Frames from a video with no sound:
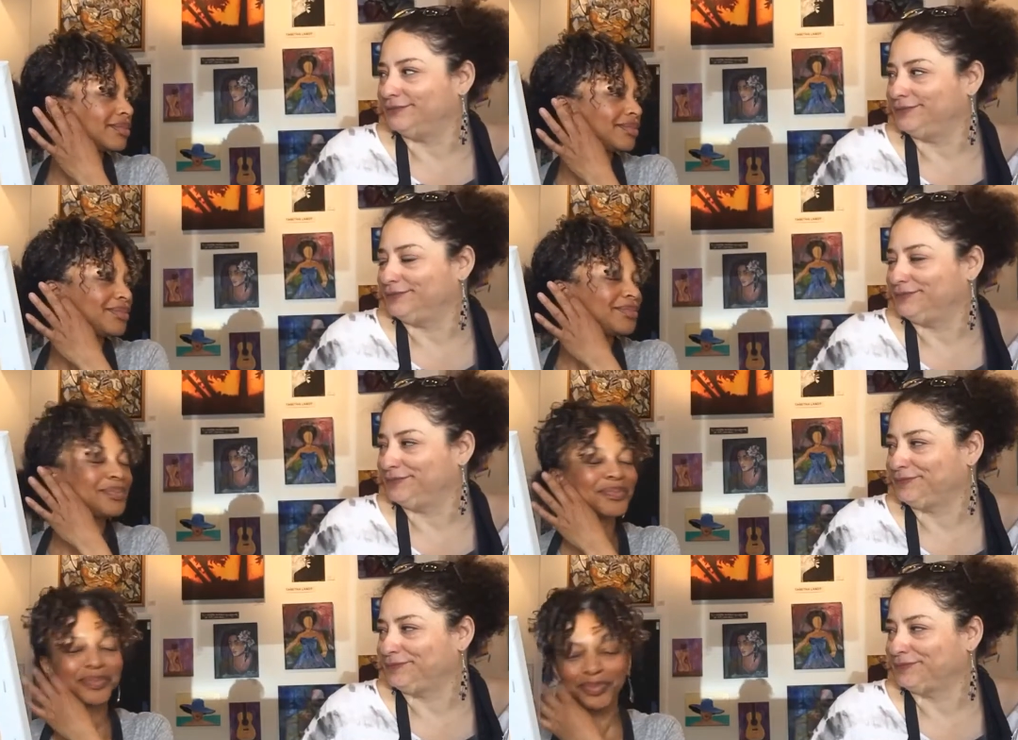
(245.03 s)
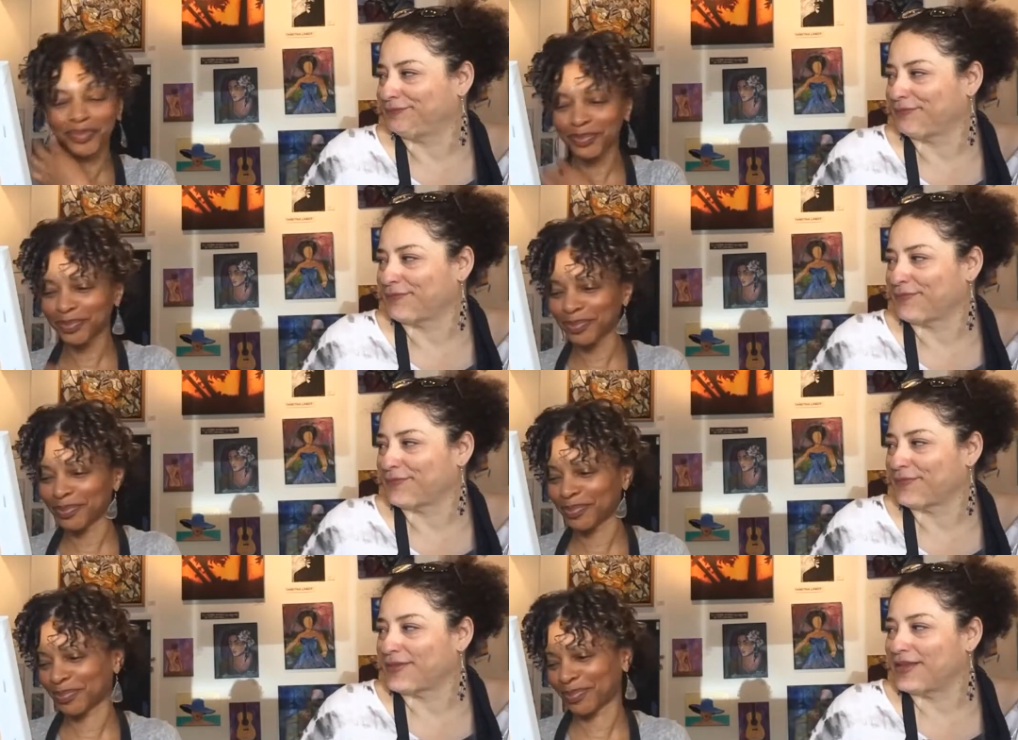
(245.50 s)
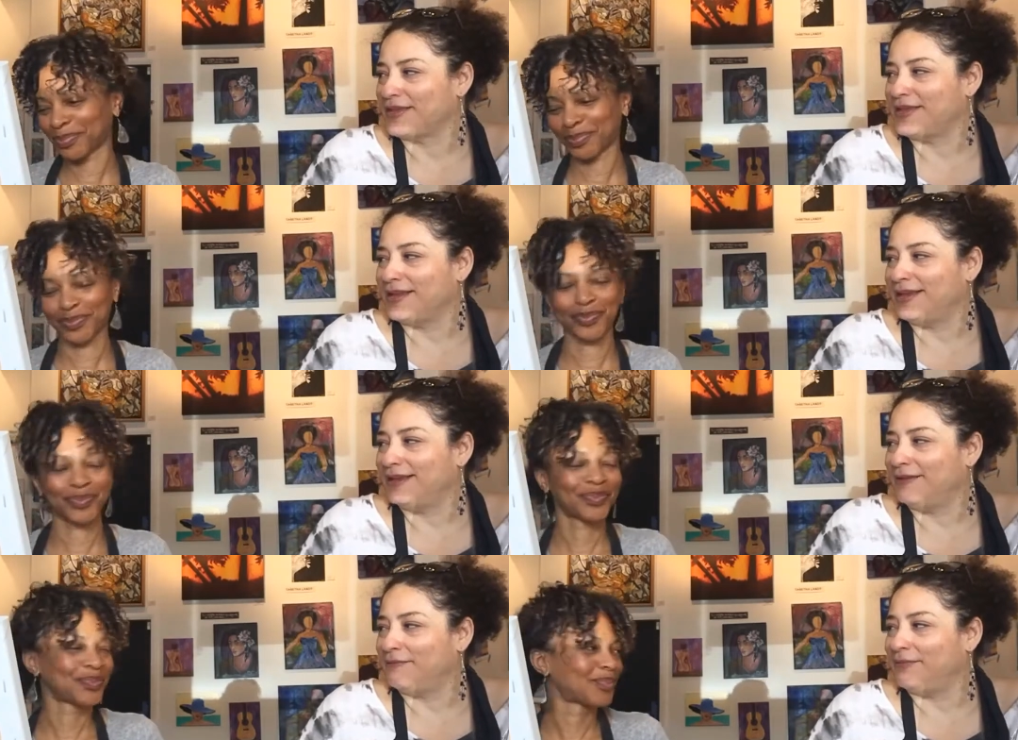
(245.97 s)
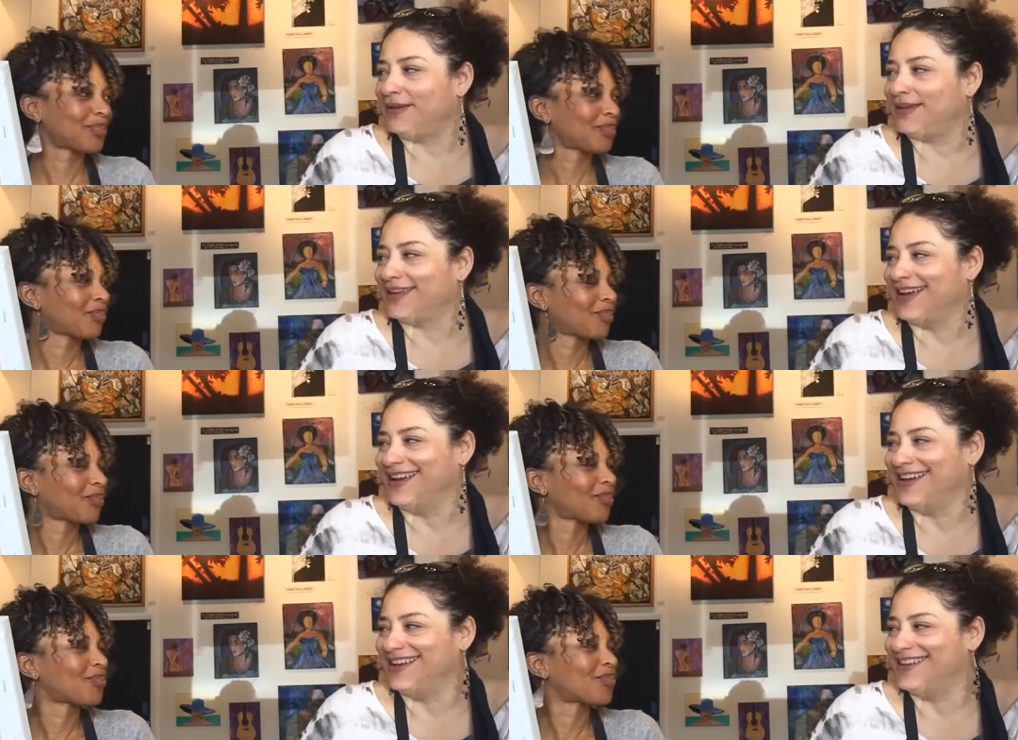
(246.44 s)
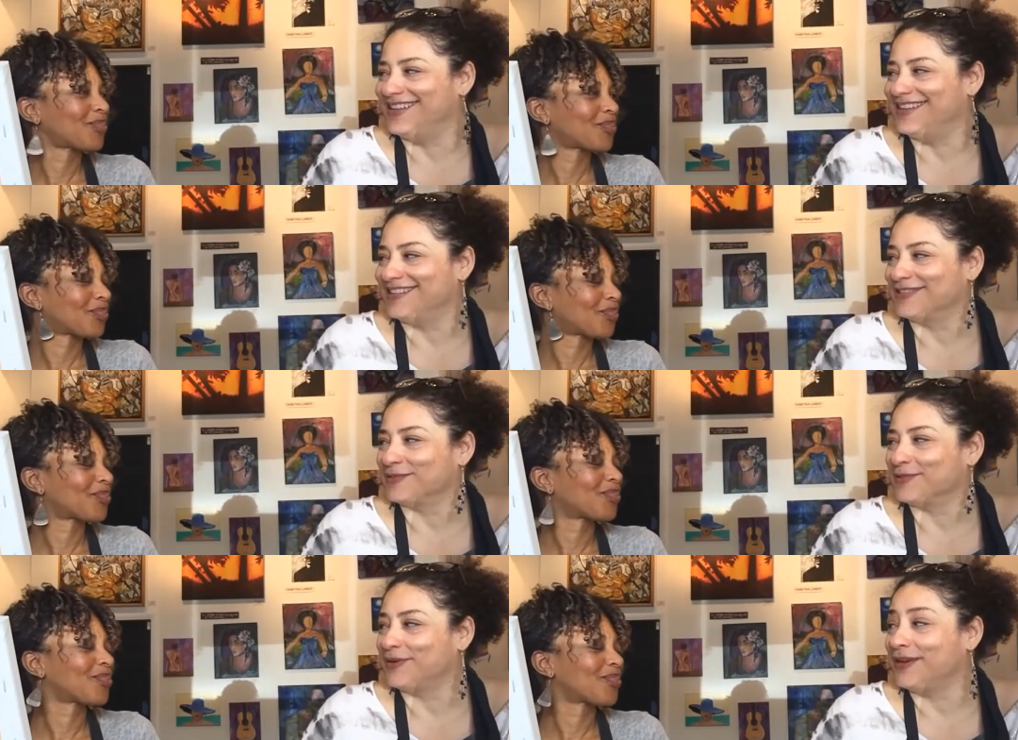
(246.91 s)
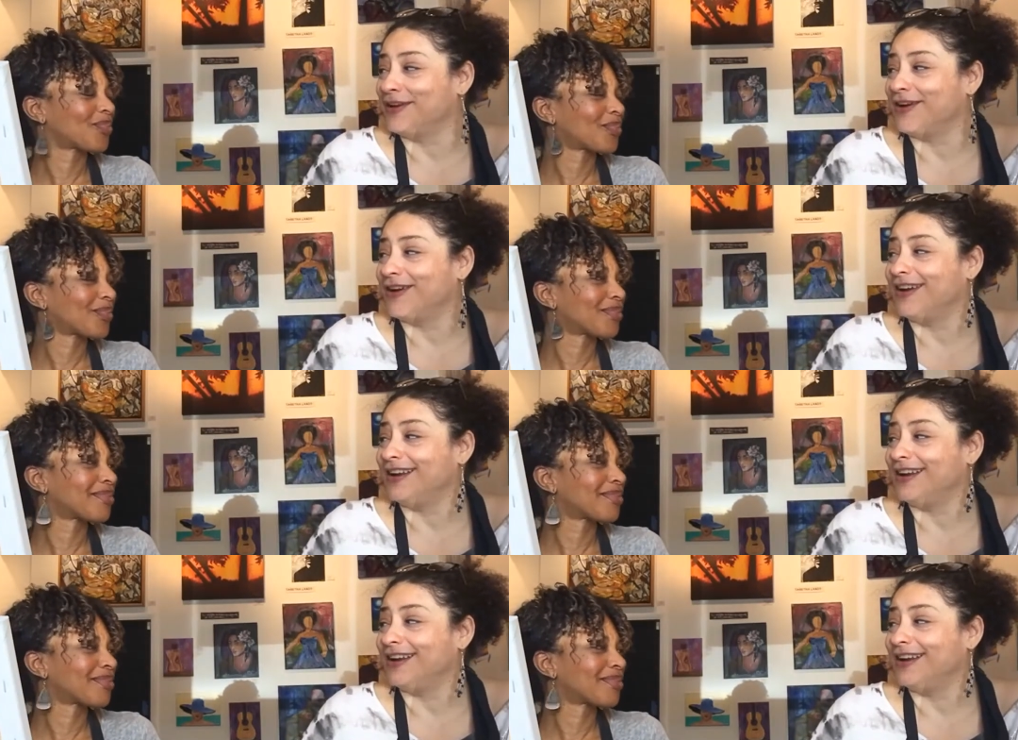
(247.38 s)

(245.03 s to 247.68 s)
Speaker 1: mm. because we are